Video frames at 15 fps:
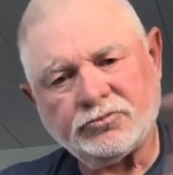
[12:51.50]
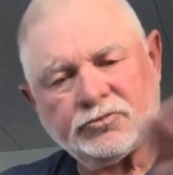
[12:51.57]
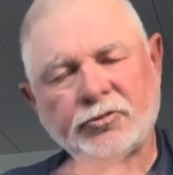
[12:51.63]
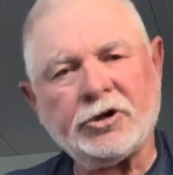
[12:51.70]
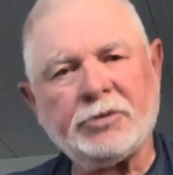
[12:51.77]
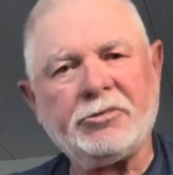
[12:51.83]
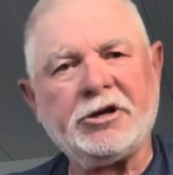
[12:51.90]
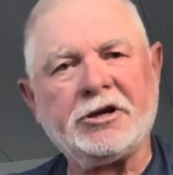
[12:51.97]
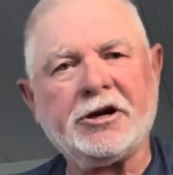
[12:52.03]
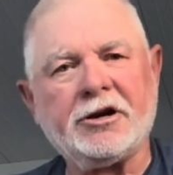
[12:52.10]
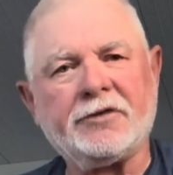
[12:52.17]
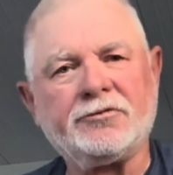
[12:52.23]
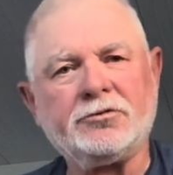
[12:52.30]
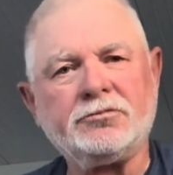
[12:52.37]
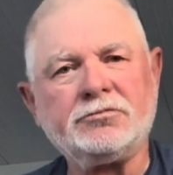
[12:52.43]
and be
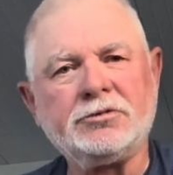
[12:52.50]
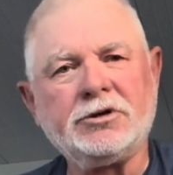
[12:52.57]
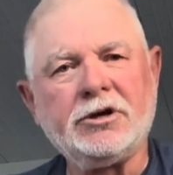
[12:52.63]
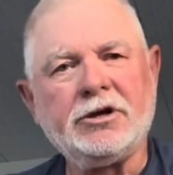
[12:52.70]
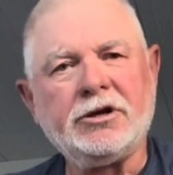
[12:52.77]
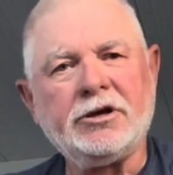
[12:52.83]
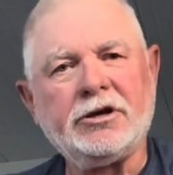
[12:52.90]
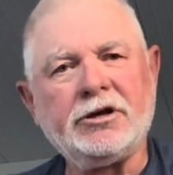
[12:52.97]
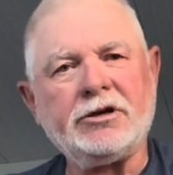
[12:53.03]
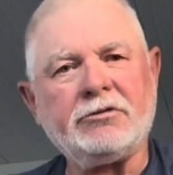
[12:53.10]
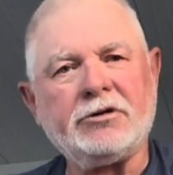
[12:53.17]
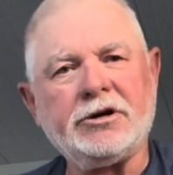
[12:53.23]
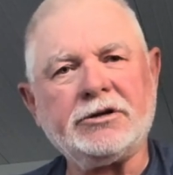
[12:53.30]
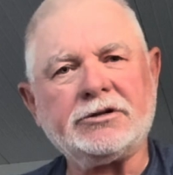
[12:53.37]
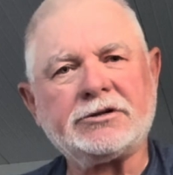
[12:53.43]
careful.
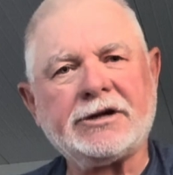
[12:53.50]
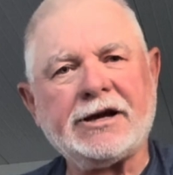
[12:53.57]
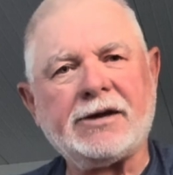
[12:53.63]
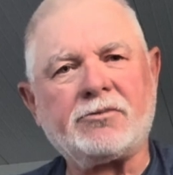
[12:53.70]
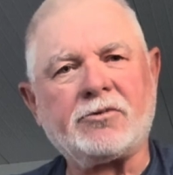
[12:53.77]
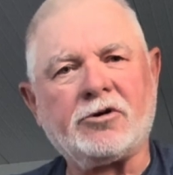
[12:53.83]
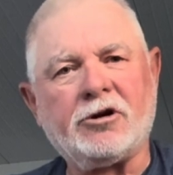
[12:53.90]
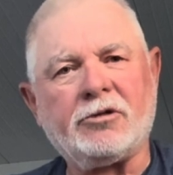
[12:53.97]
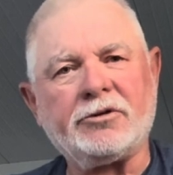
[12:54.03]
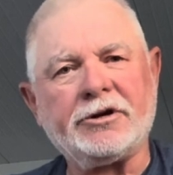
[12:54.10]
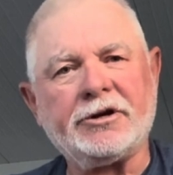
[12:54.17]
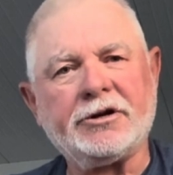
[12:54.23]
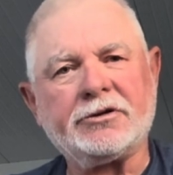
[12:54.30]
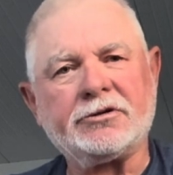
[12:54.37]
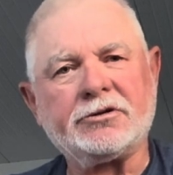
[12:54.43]
Anyway, Captain Robin
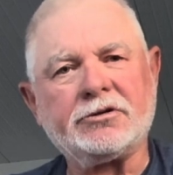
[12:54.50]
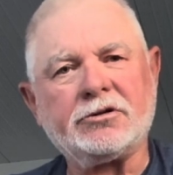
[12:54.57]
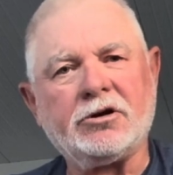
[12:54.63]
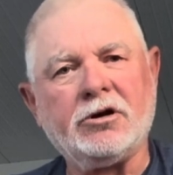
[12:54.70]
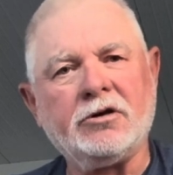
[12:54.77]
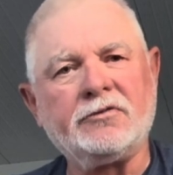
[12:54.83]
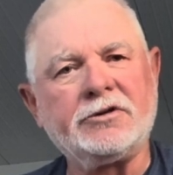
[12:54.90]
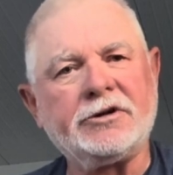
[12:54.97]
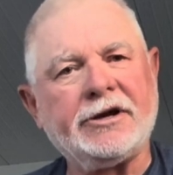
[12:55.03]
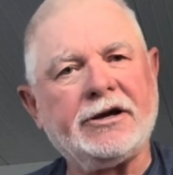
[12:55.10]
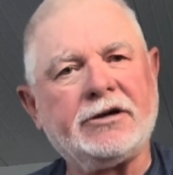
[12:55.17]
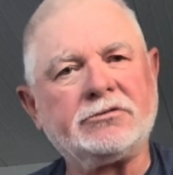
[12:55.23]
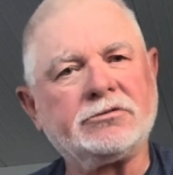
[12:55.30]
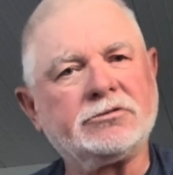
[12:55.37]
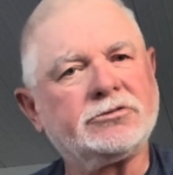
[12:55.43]
here, over and
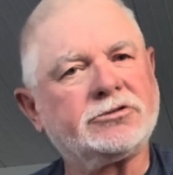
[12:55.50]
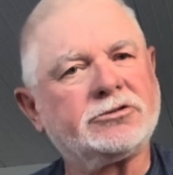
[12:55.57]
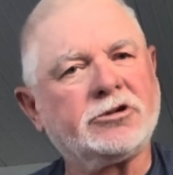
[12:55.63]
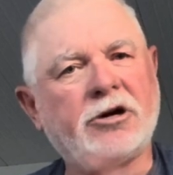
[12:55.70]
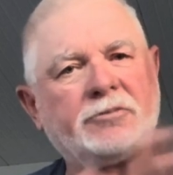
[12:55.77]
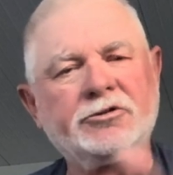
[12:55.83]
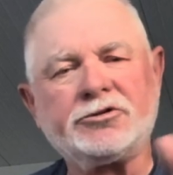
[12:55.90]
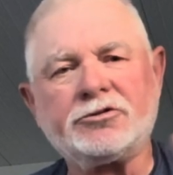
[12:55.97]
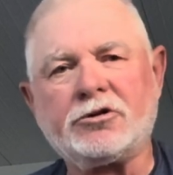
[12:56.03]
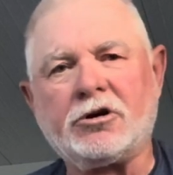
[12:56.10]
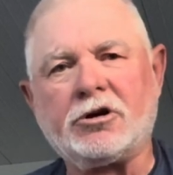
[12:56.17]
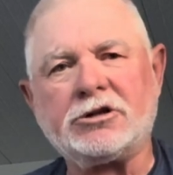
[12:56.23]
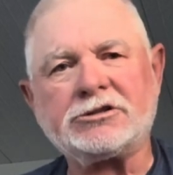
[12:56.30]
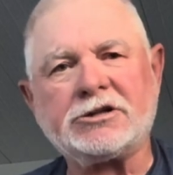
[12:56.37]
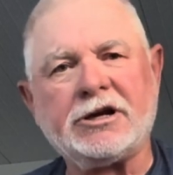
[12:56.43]
out. Stop at
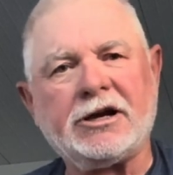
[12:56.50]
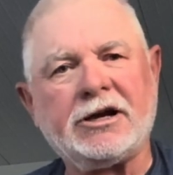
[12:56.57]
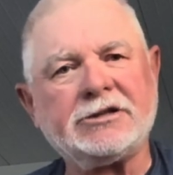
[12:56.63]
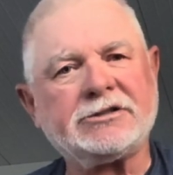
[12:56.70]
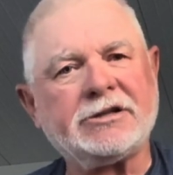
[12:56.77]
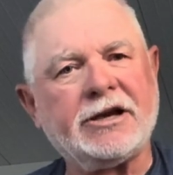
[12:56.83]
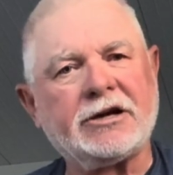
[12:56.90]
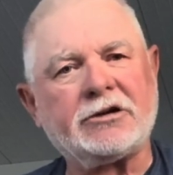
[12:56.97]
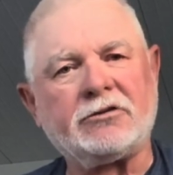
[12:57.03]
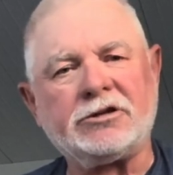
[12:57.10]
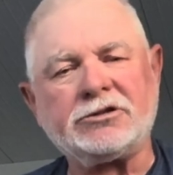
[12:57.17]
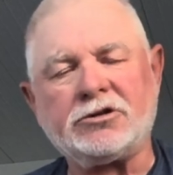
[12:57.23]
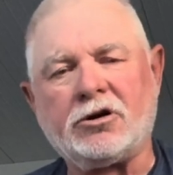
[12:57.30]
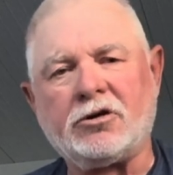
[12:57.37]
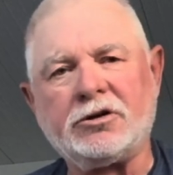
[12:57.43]
GARRARD's, guys. Tackle,
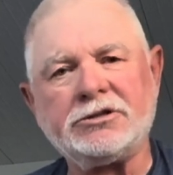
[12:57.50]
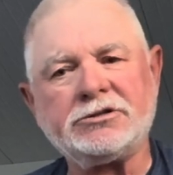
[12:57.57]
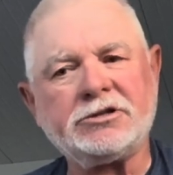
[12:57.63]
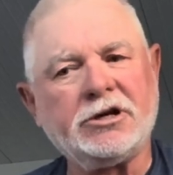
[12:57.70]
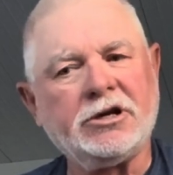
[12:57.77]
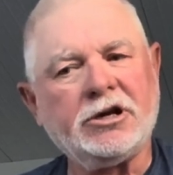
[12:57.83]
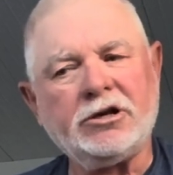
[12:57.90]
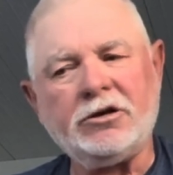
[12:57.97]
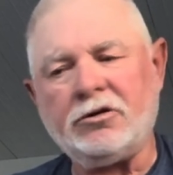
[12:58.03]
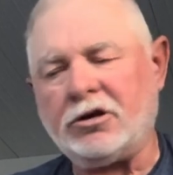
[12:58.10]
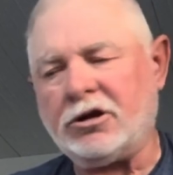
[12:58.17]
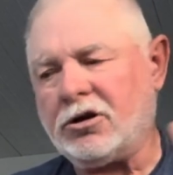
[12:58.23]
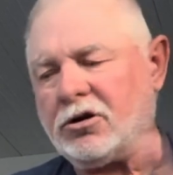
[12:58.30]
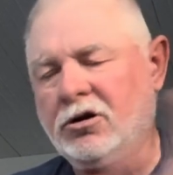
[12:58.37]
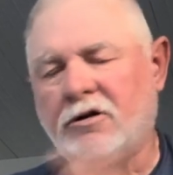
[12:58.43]
as always. You can
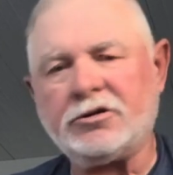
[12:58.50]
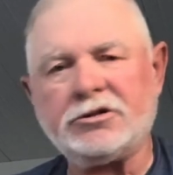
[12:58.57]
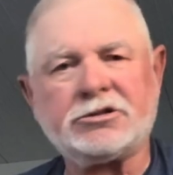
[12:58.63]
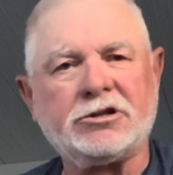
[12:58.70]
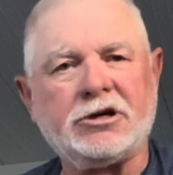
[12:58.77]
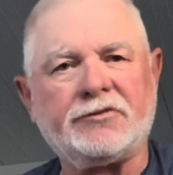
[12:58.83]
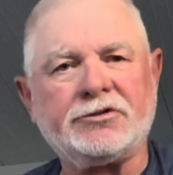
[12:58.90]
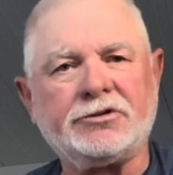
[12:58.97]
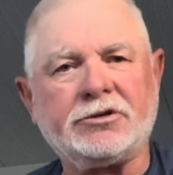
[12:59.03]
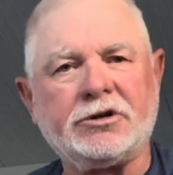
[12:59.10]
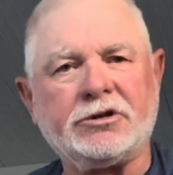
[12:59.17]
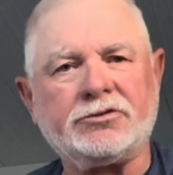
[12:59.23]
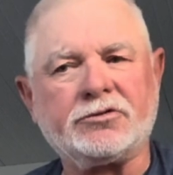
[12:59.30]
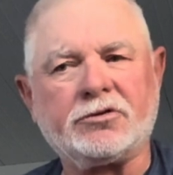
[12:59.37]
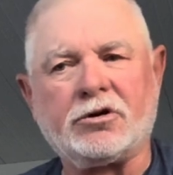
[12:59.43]
get all this stuff
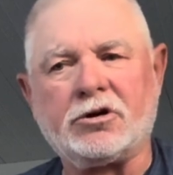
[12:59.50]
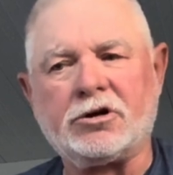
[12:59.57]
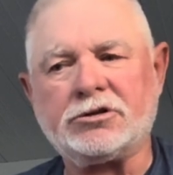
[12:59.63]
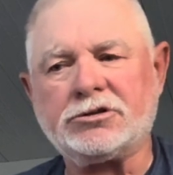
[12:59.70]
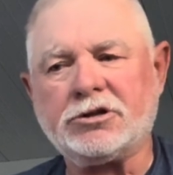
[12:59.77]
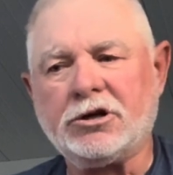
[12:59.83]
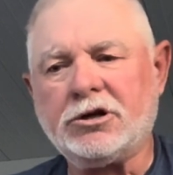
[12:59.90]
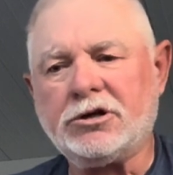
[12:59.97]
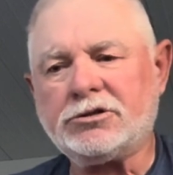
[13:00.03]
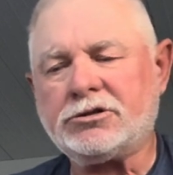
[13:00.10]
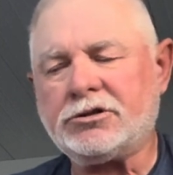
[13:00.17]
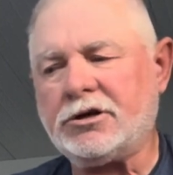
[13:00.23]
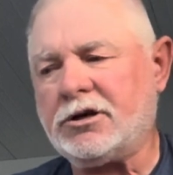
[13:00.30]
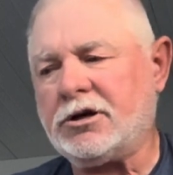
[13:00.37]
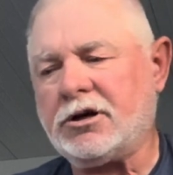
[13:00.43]
at GARRARD's.
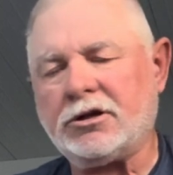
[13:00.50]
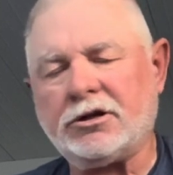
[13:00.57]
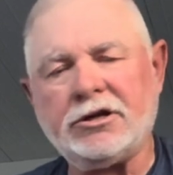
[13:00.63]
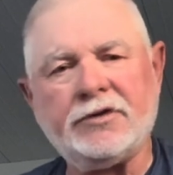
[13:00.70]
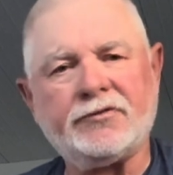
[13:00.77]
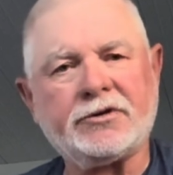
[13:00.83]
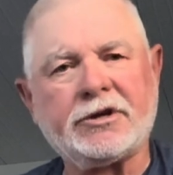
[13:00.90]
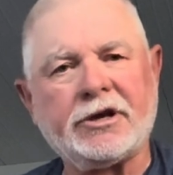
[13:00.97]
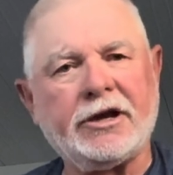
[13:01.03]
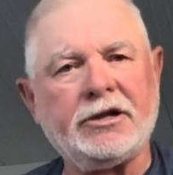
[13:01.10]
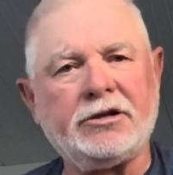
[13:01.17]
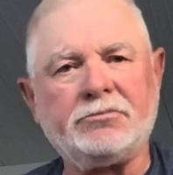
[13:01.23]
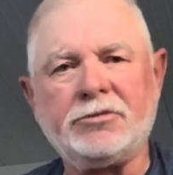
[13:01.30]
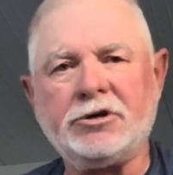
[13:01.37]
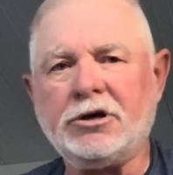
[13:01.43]
See Leaf,
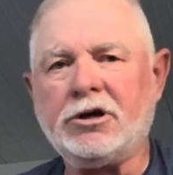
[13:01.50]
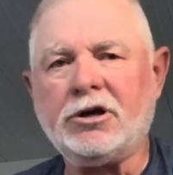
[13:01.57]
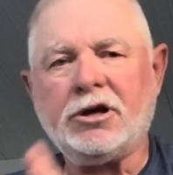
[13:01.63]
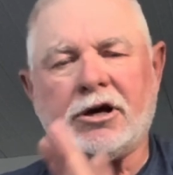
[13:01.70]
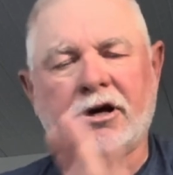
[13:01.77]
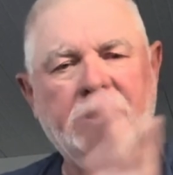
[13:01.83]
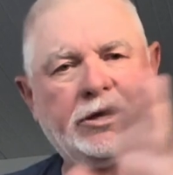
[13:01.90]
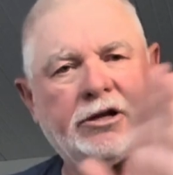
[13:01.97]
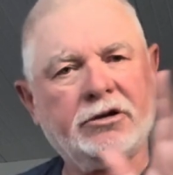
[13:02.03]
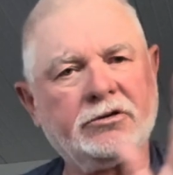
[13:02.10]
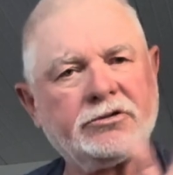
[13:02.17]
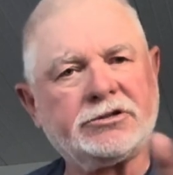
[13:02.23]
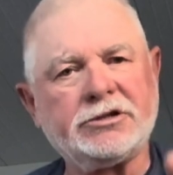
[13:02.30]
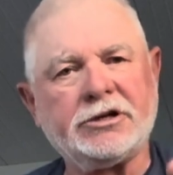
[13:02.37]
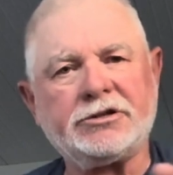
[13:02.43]
Caleb, and they'll
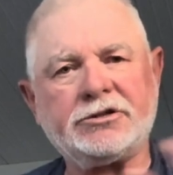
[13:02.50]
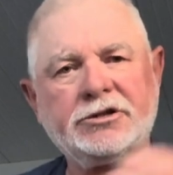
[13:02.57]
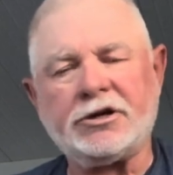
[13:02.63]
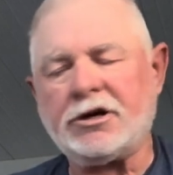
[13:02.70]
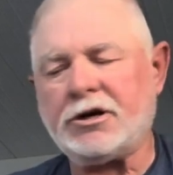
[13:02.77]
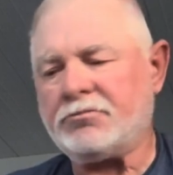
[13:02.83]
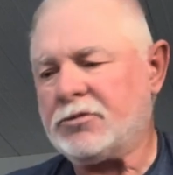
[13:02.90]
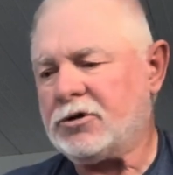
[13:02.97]
set you up